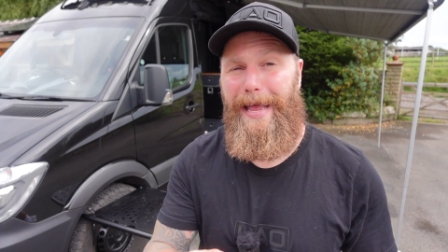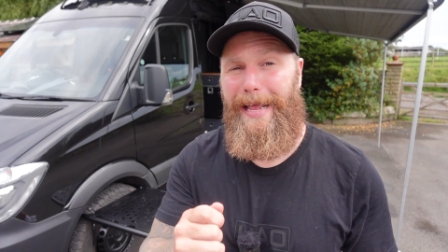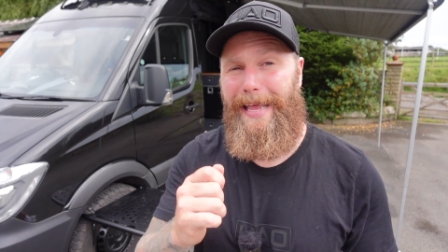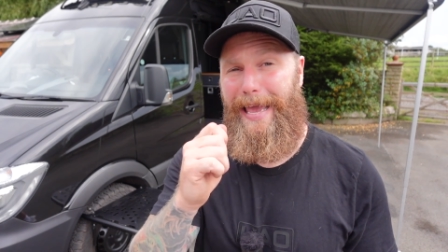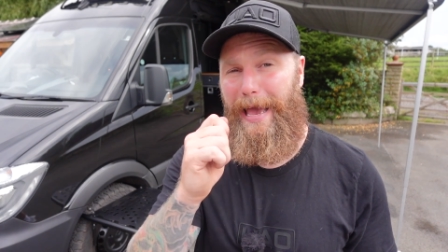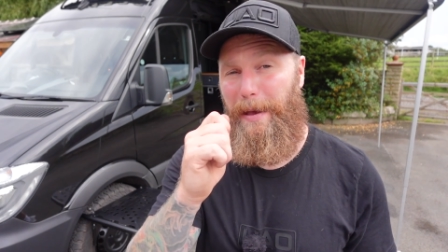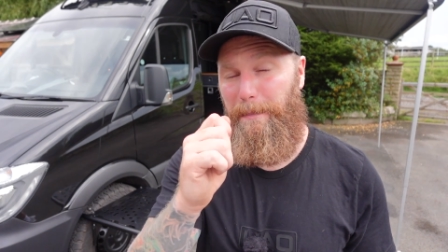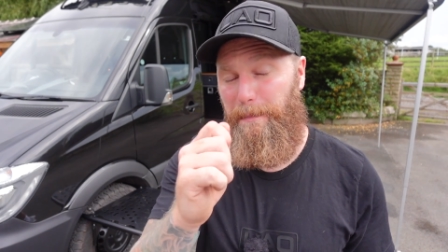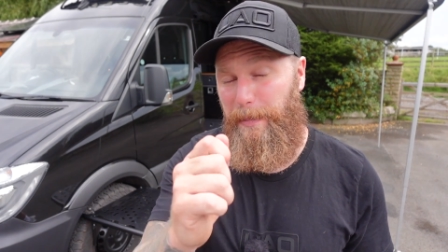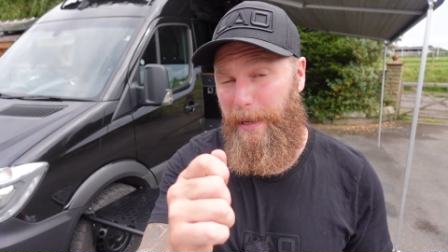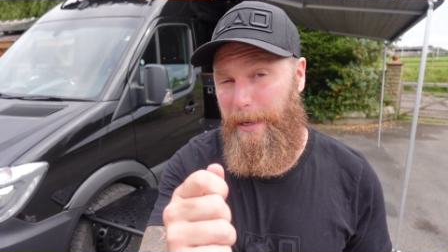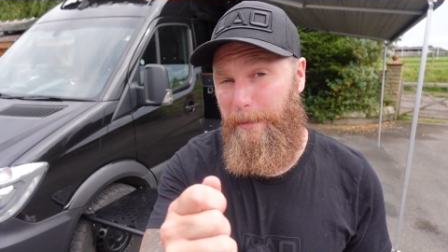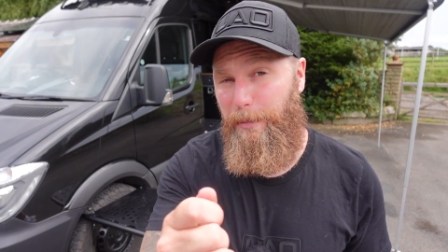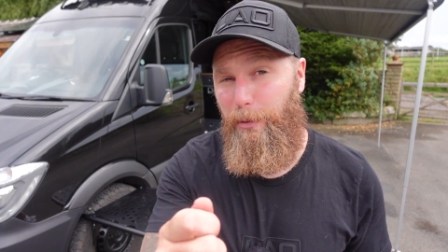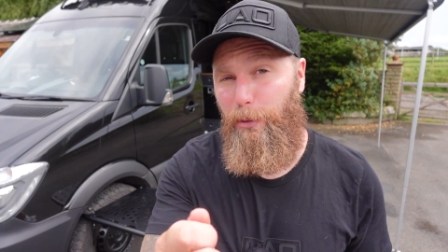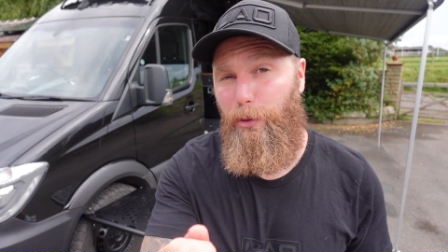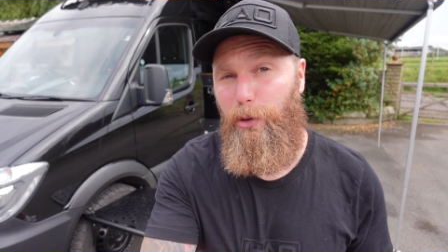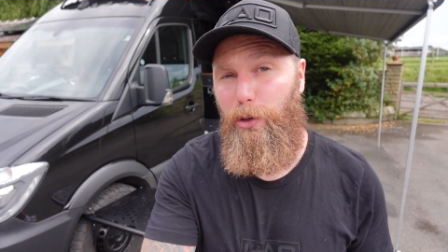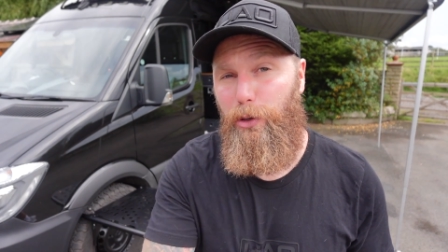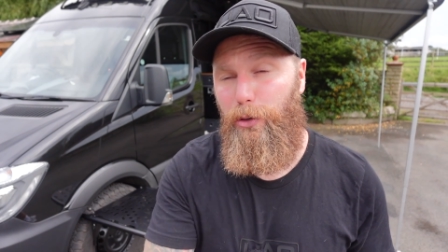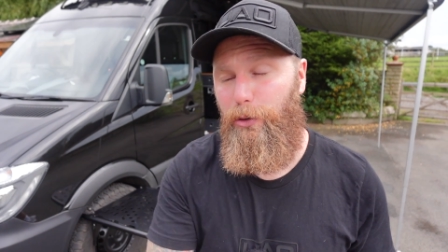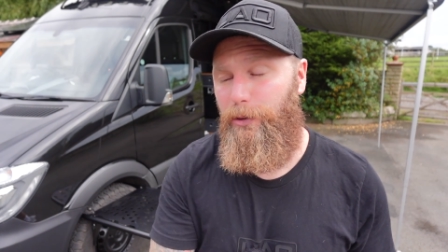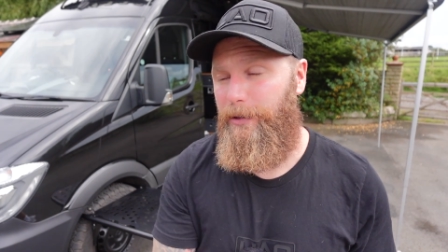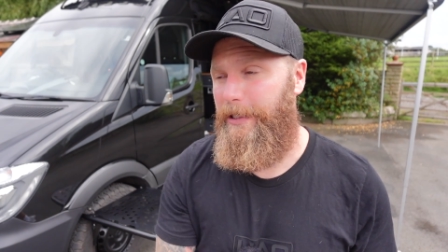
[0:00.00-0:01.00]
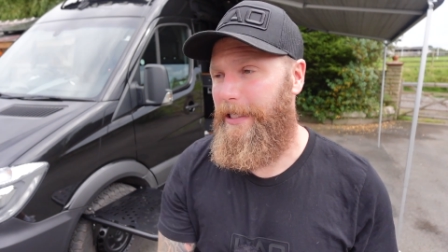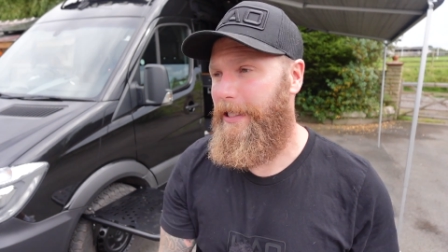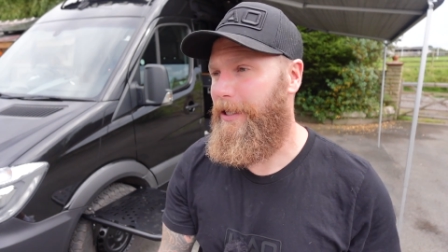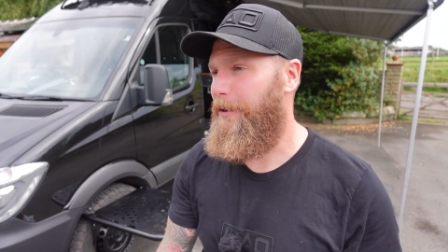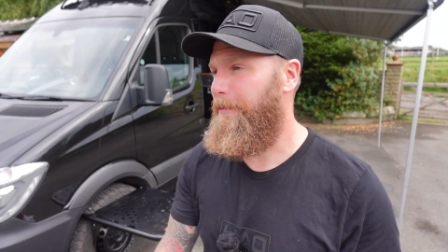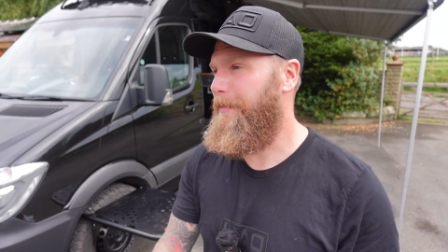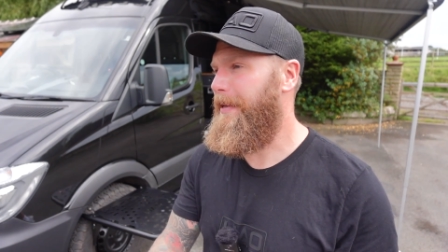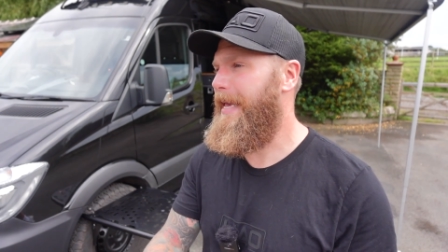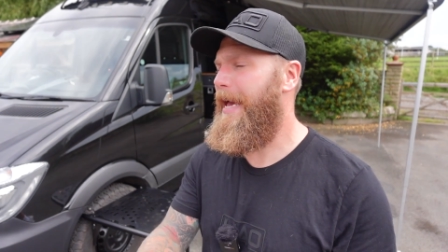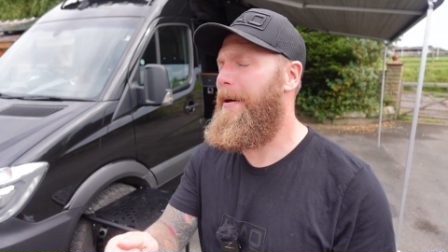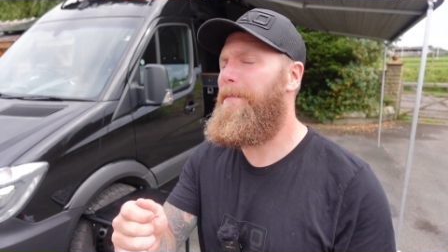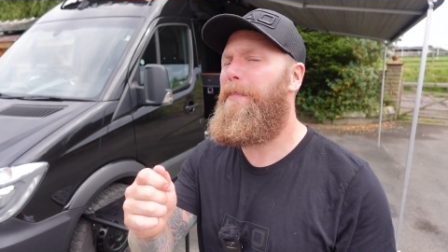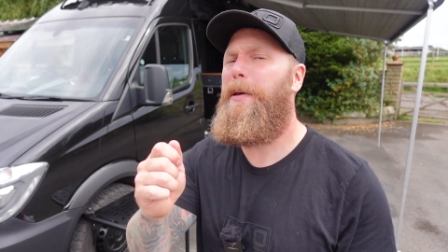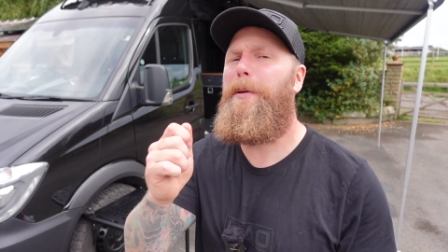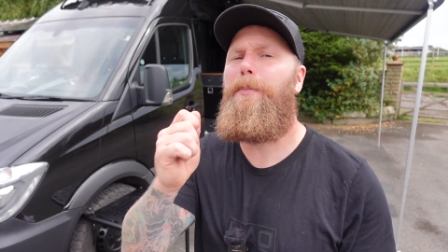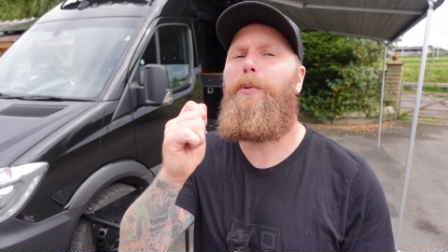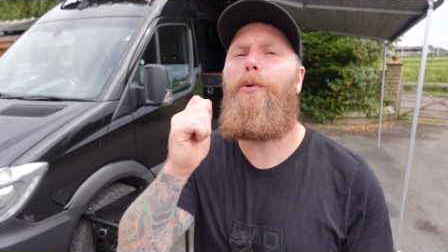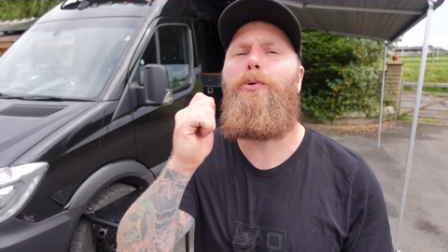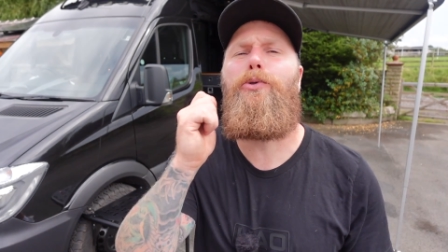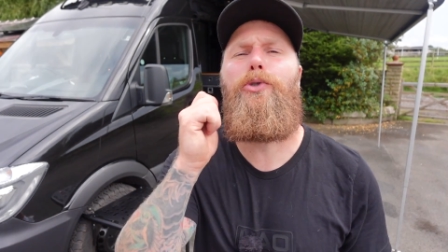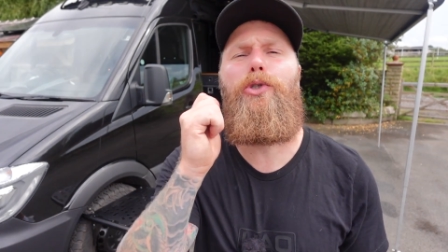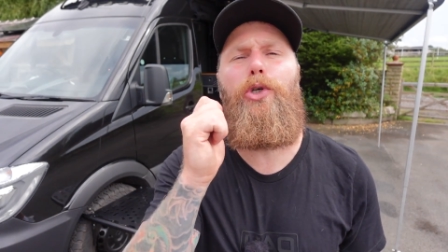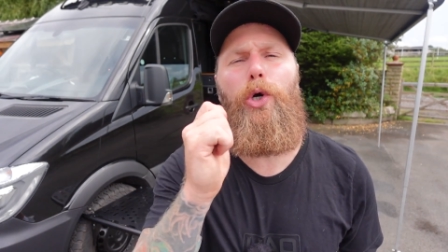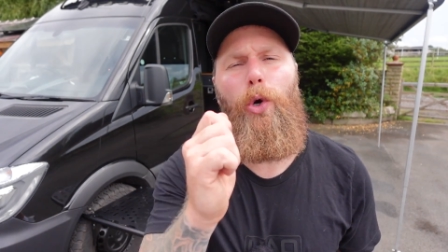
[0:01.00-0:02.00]
get people using them, get
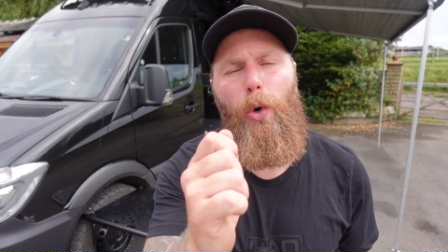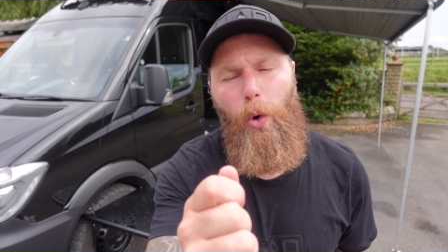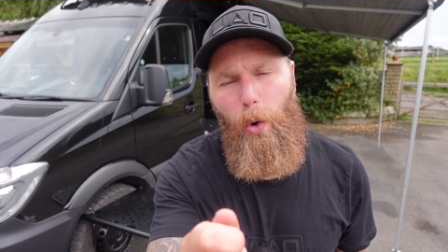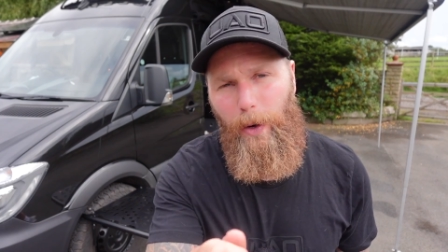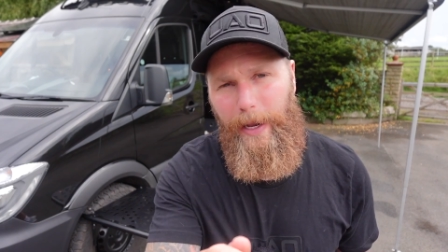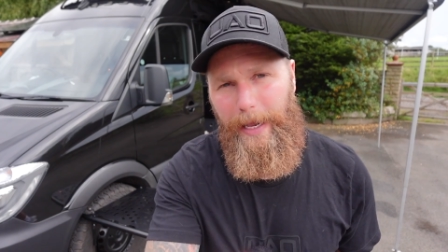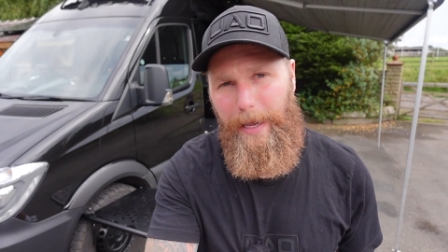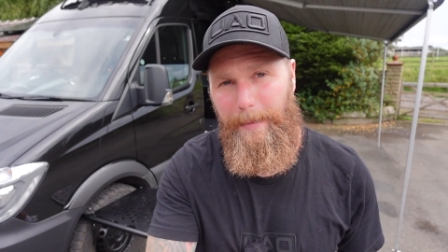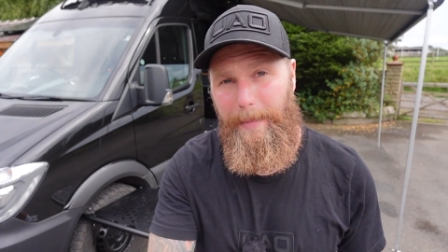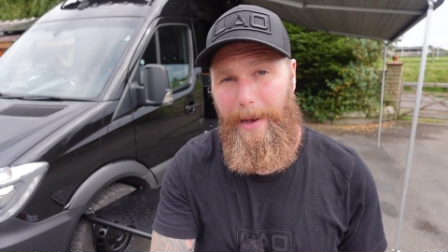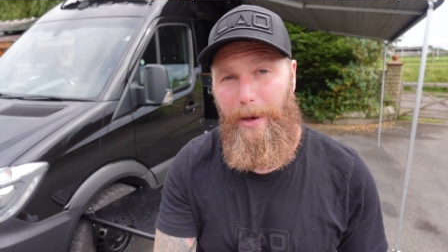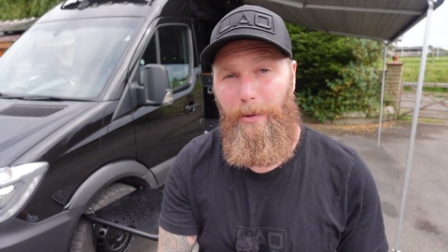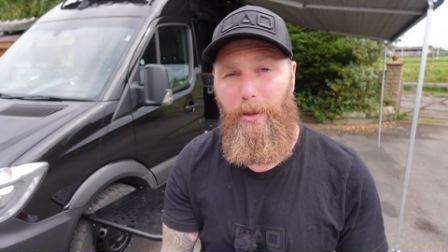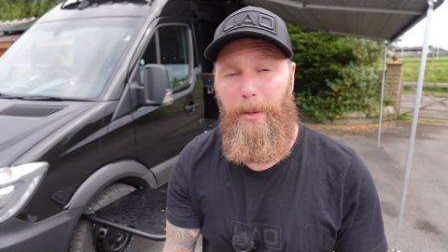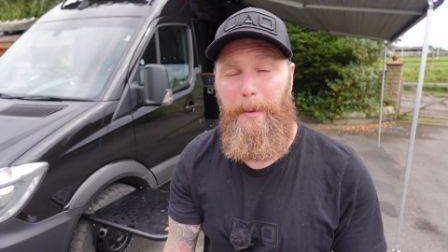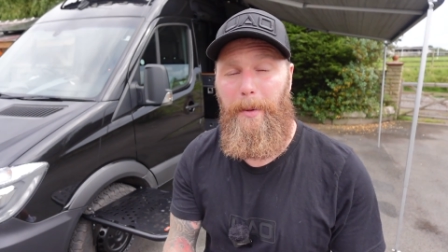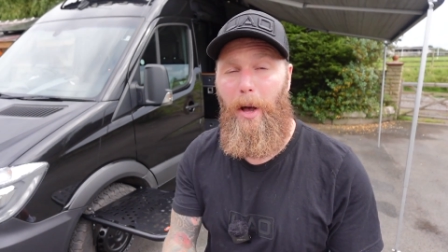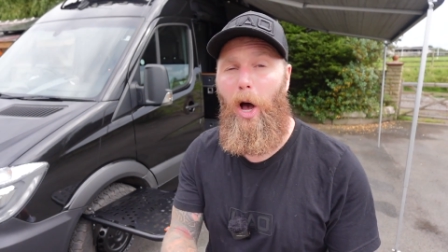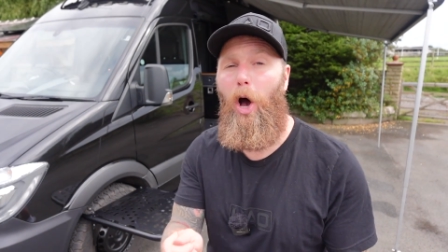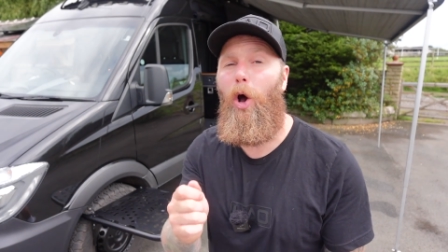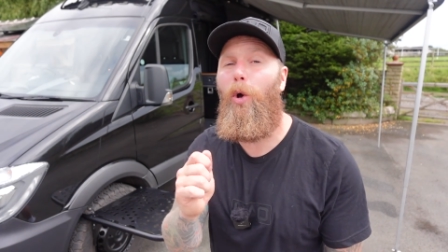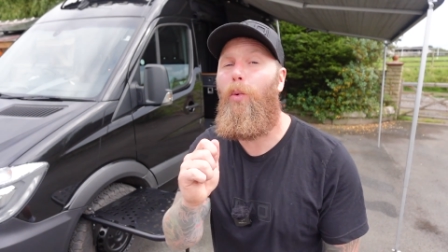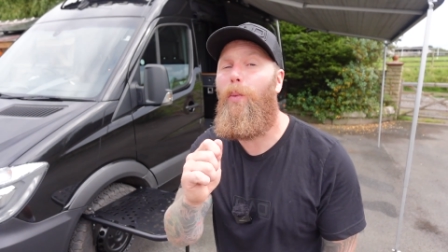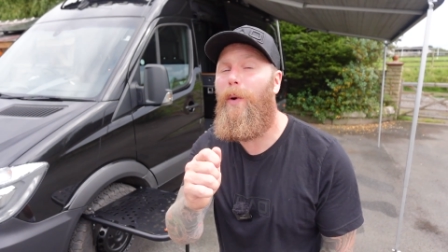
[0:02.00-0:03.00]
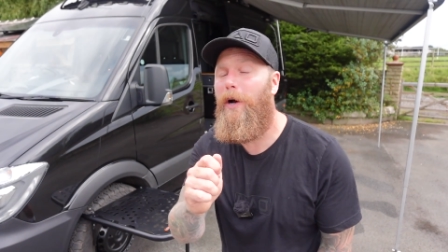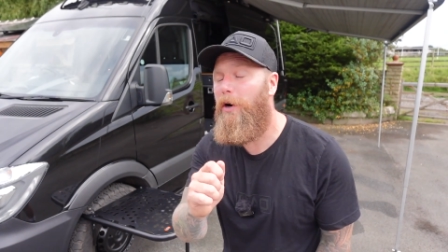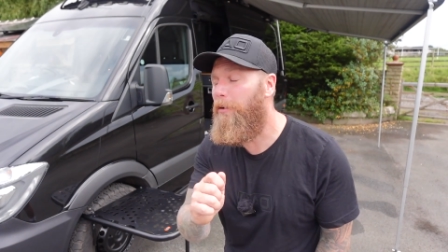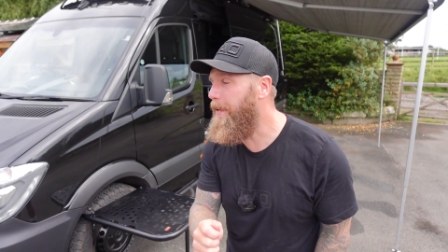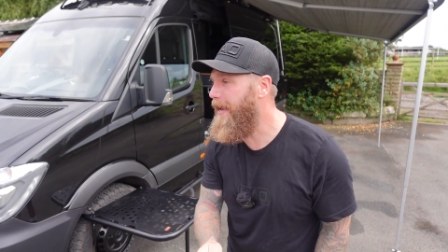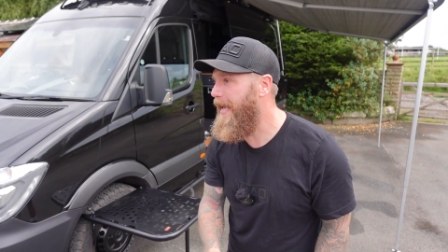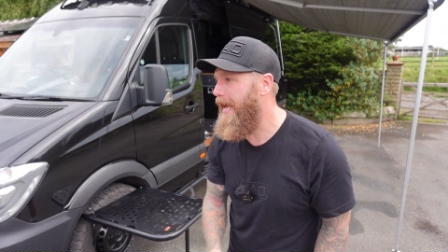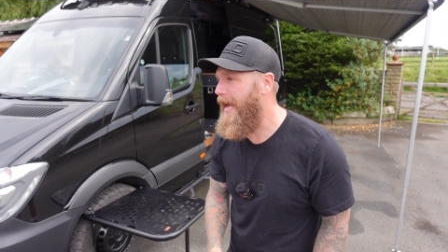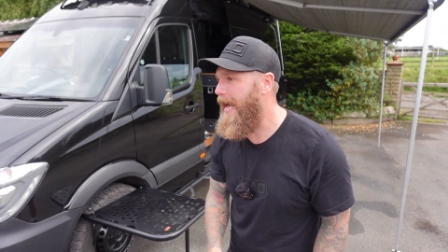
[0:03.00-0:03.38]
people talking about them. I will be